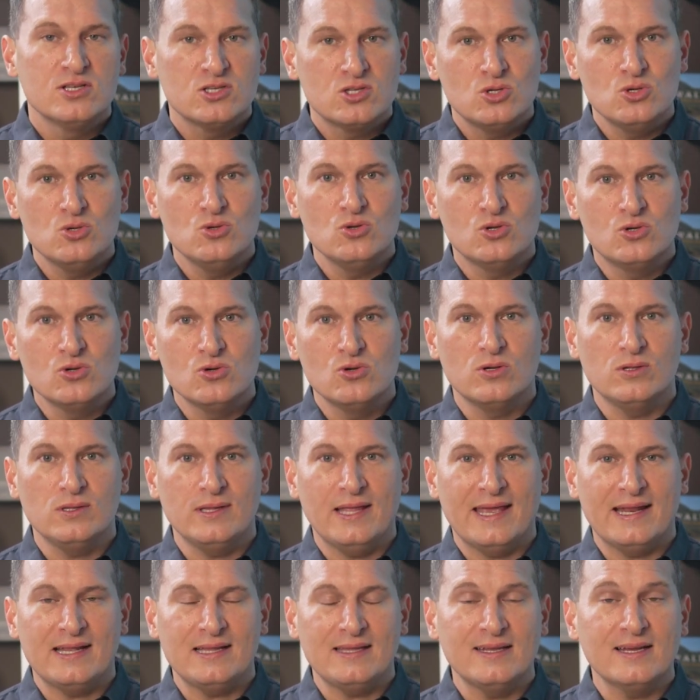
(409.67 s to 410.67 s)
to Google
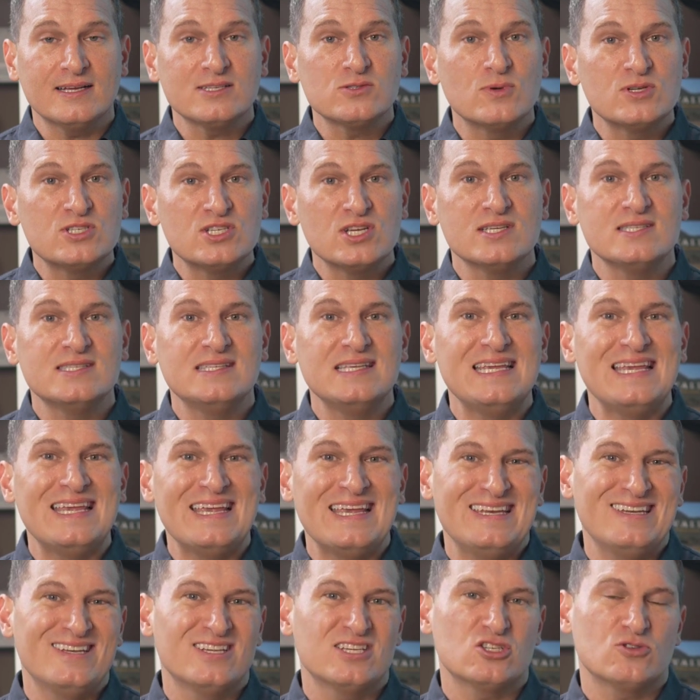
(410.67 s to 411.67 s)
Analytics, which is the
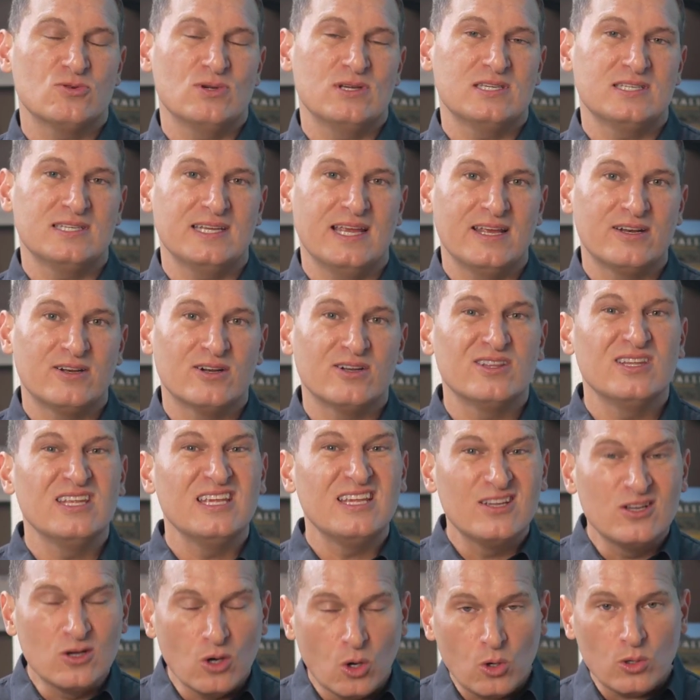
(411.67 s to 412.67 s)
industry standard,
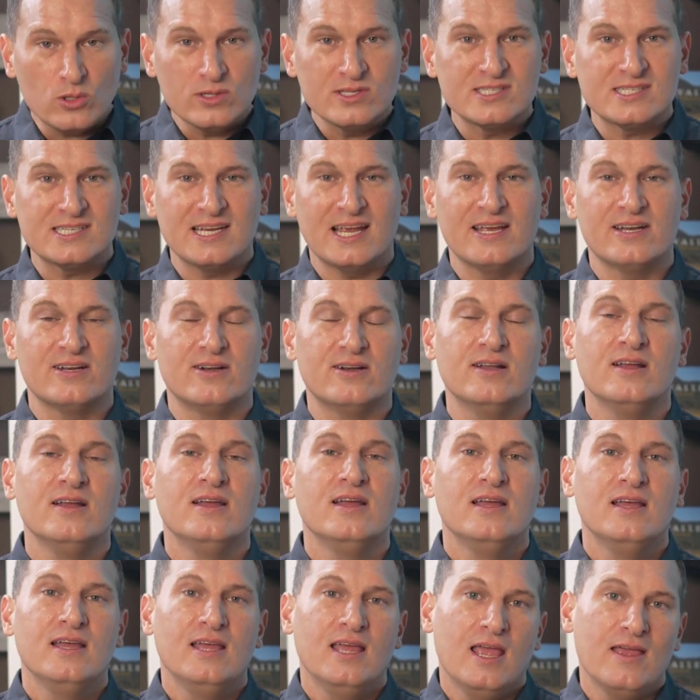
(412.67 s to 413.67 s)
the gold standard,
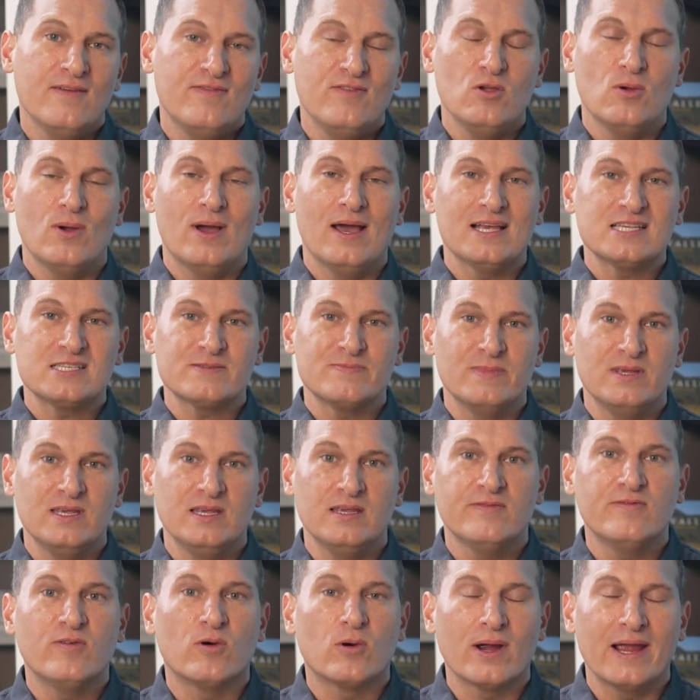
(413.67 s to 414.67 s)
if you ask
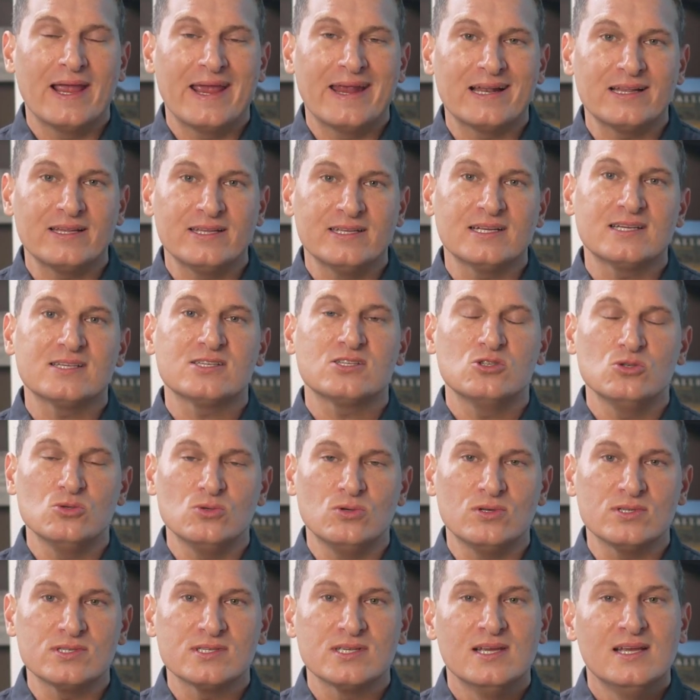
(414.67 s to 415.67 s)
me, for analytics
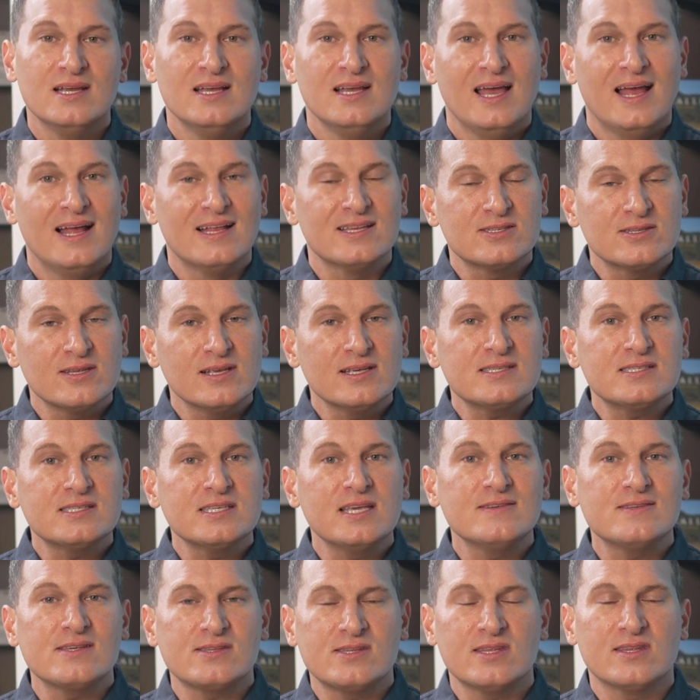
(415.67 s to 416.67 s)
tools. And so this
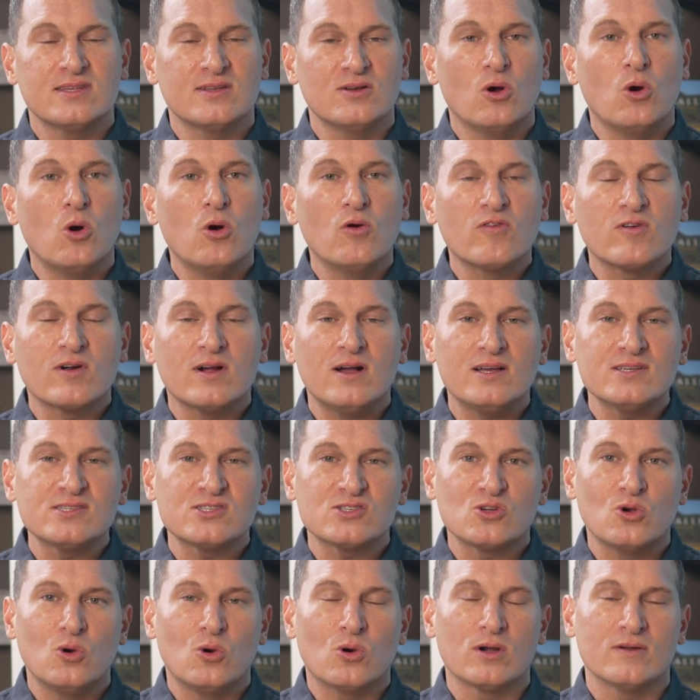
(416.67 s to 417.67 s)
leaves us with an overall
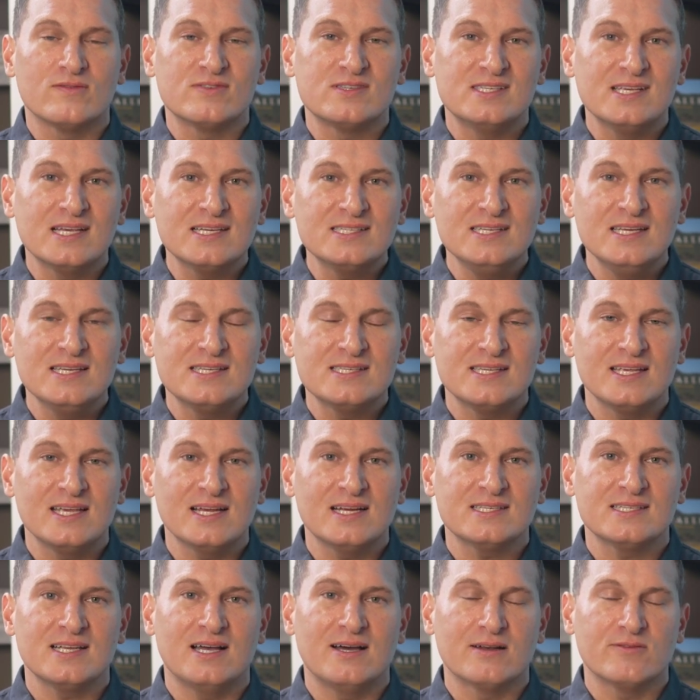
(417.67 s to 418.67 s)
score of
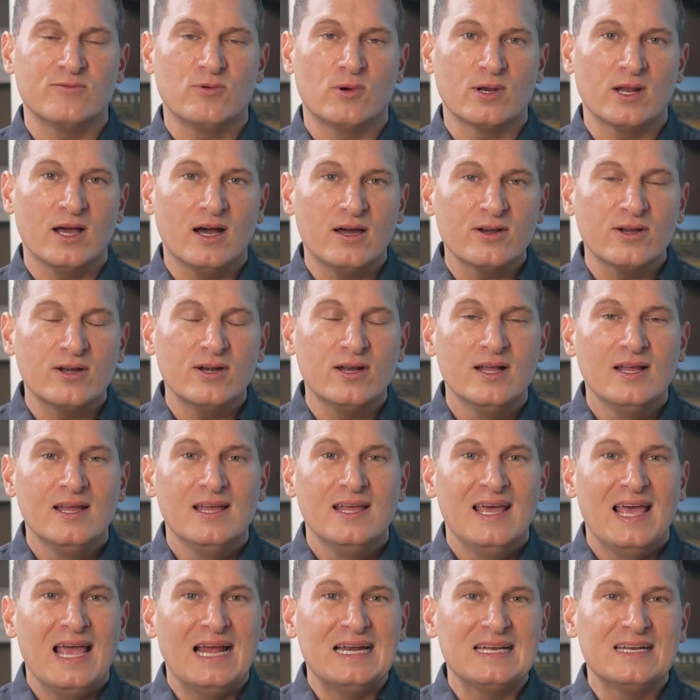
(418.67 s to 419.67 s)
66 out of 100,
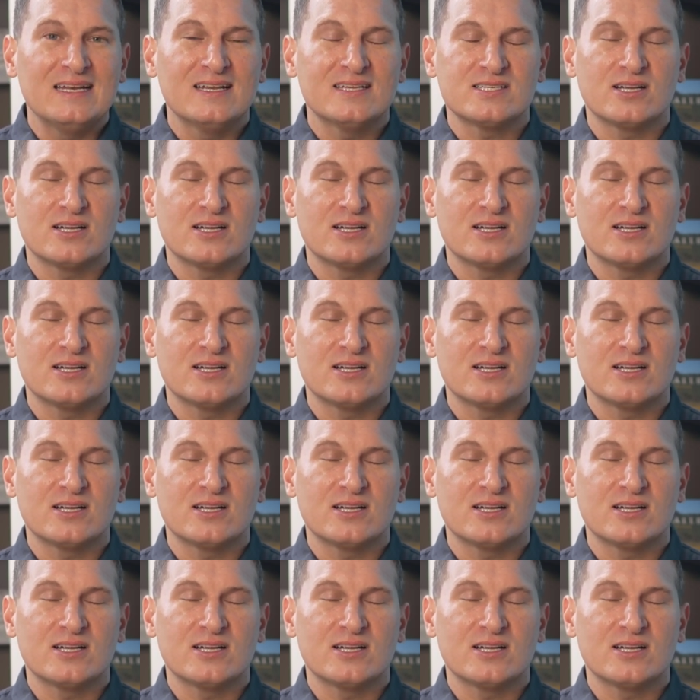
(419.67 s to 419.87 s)
and it